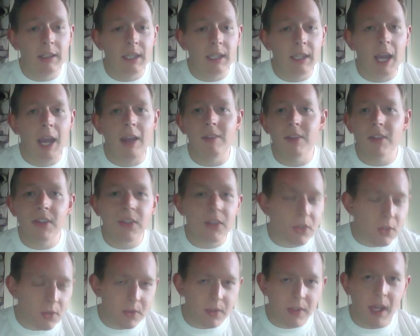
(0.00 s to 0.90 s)
Obviously,
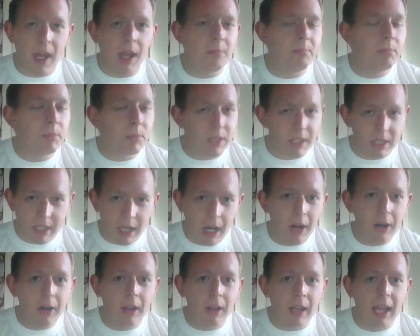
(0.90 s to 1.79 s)
this is not the
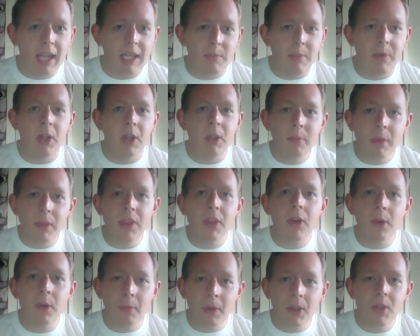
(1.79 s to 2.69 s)
entire class period, but they
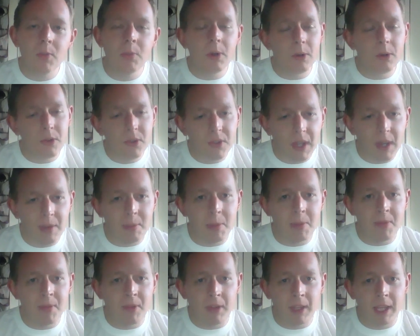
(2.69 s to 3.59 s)
were much more
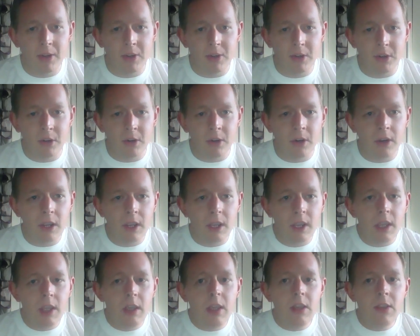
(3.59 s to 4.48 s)
receptive to lecture.
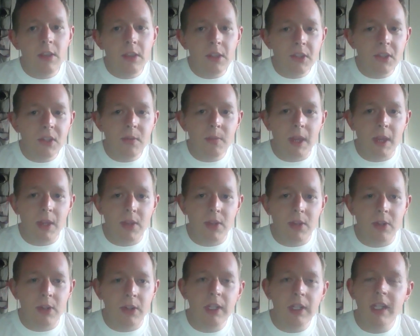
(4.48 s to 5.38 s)
This
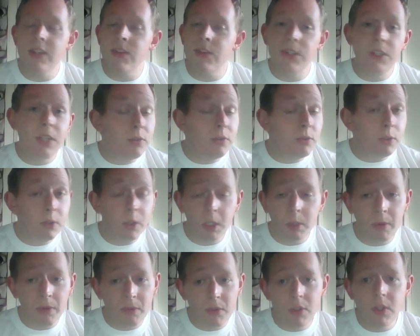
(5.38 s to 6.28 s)
semester, it's a different
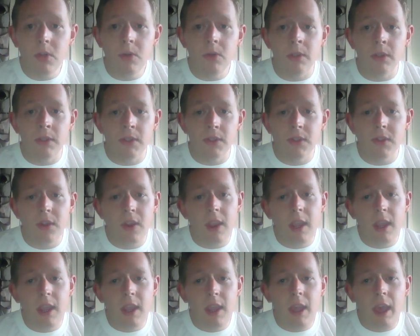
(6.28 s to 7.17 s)
group of students,
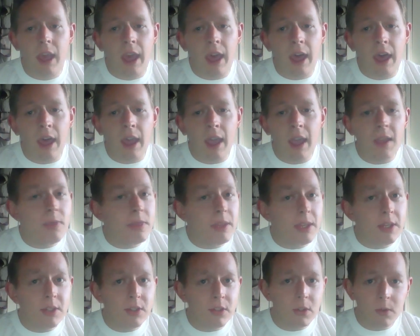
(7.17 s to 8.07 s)
and
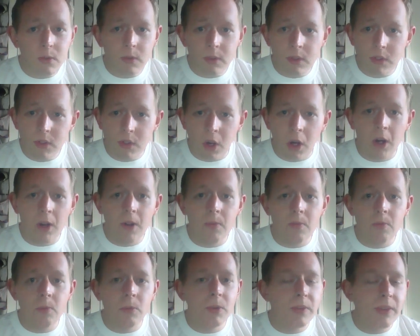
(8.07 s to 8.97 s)
these students aren't
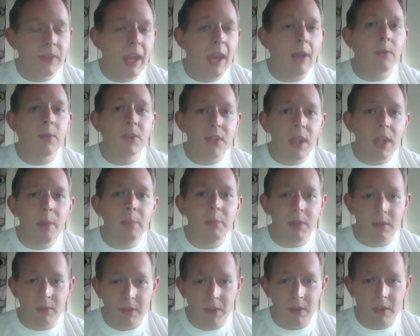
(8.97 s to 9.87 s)
that
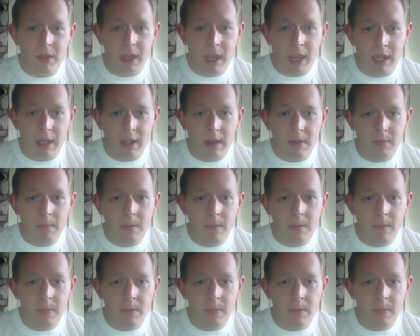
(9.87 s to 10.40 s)
receptive to that.